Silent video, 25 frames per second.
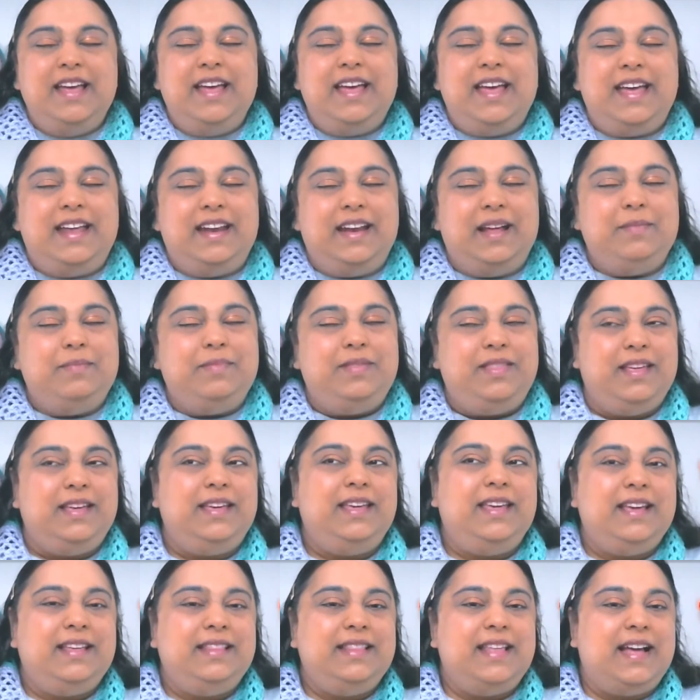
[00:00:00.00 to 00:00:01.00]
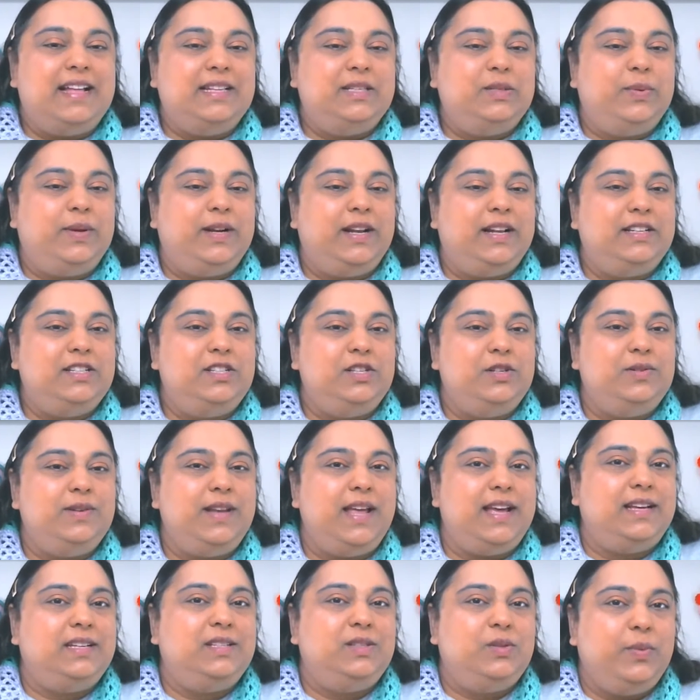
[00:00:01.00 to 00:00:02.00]
and I'm thinking that's what I'll do
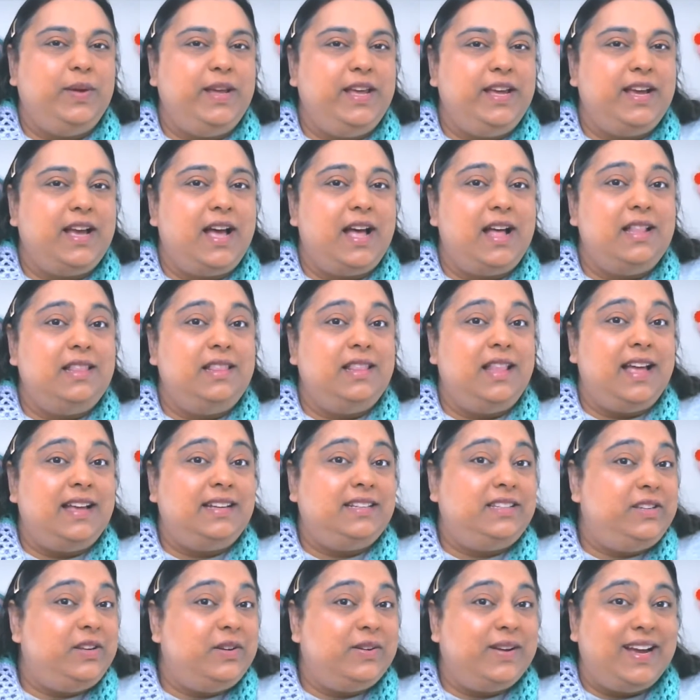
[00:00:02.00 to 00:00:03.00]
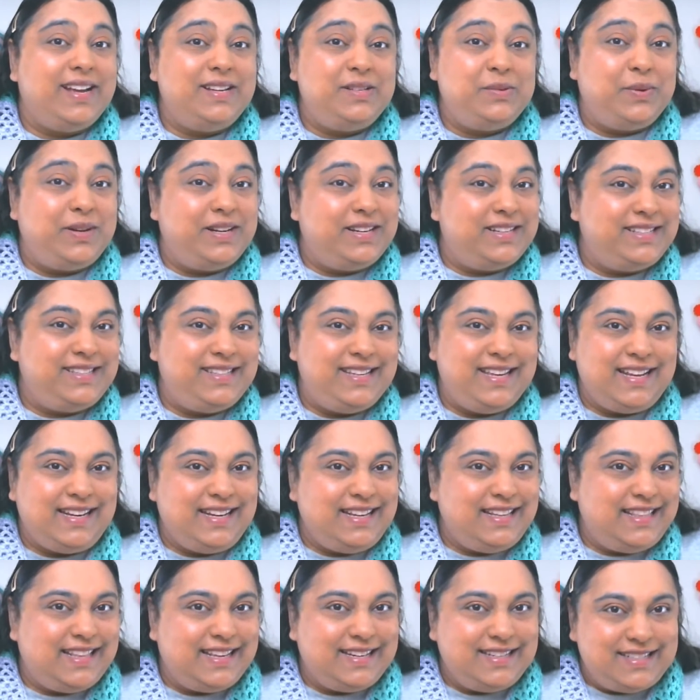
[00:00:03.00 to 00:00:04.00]
next week. Unless you guys want to see
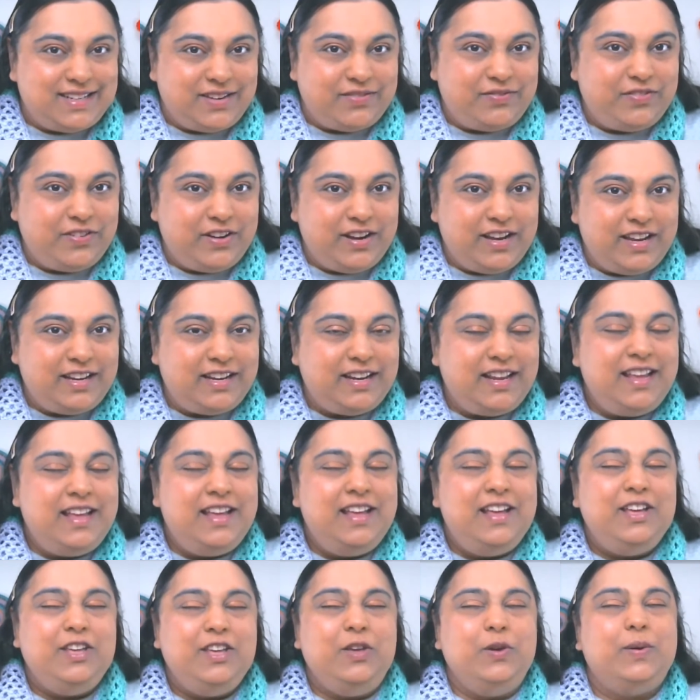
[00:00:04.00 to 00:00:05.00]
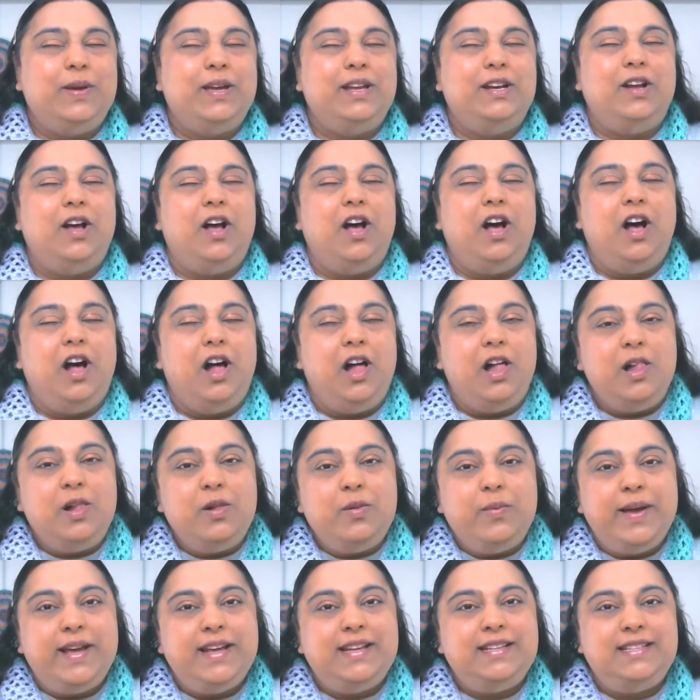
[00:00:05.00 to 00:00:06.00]
anything different, you can
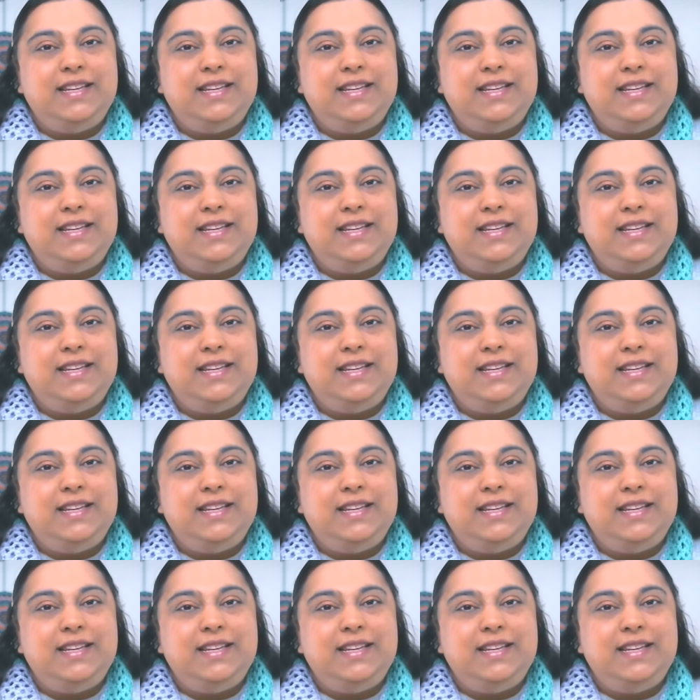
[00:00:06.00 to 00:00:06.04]
always